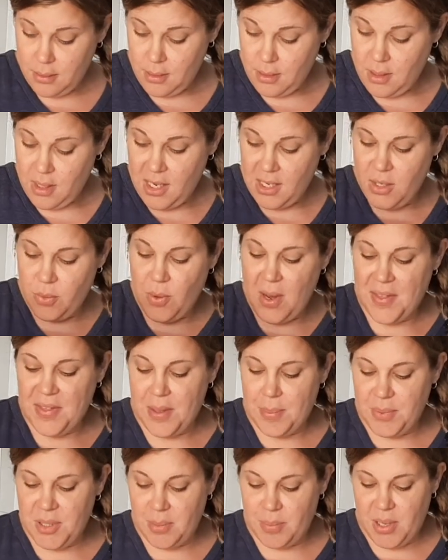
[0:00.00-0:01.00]
and you want
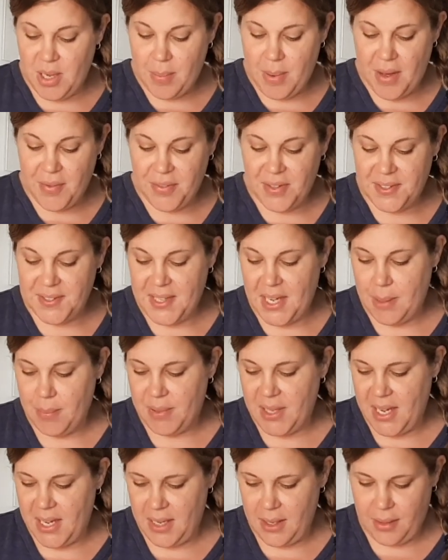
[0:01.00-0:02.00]
them to be about the same
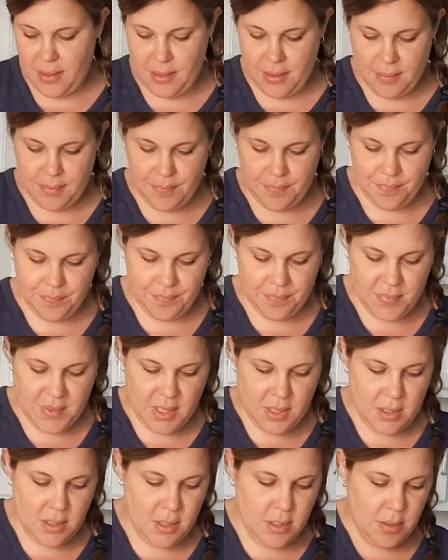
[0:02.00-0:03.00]
length,
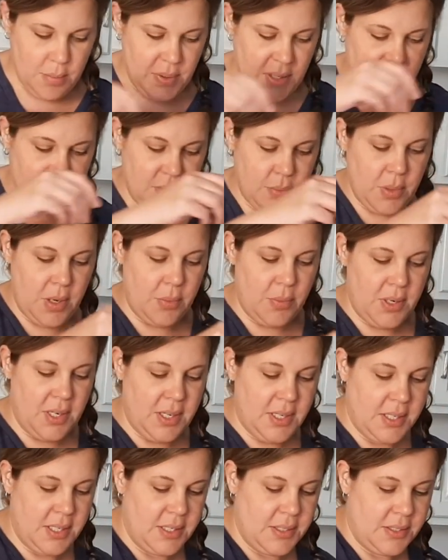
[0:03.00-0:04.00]
because what we're
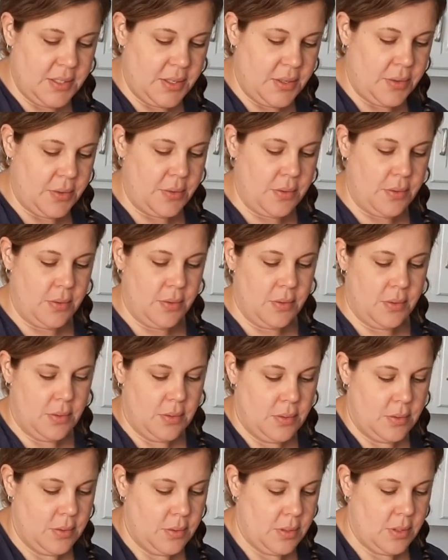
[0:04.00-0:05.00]
going to do
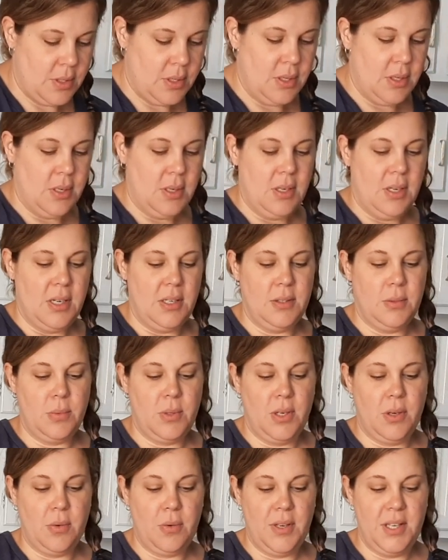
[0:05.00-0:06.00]
is we're
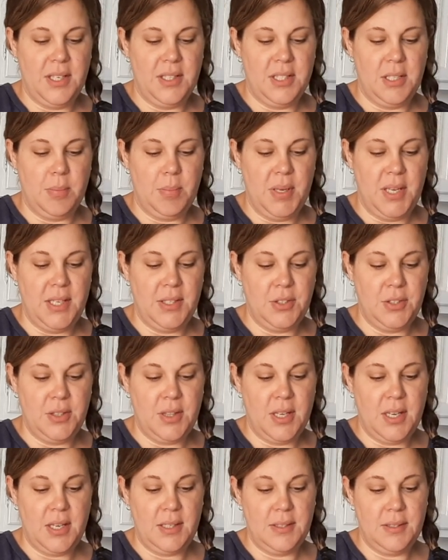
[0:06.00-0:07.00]
going to pinch
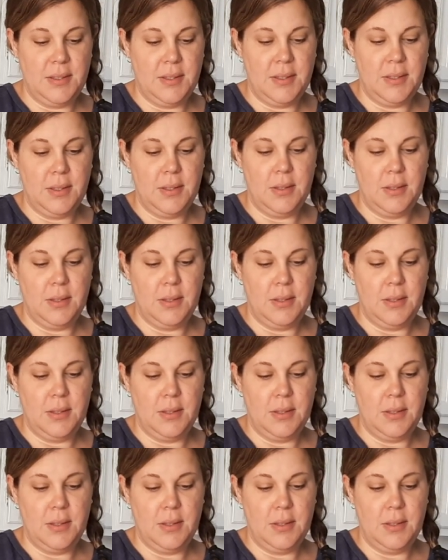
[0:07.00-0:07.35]
this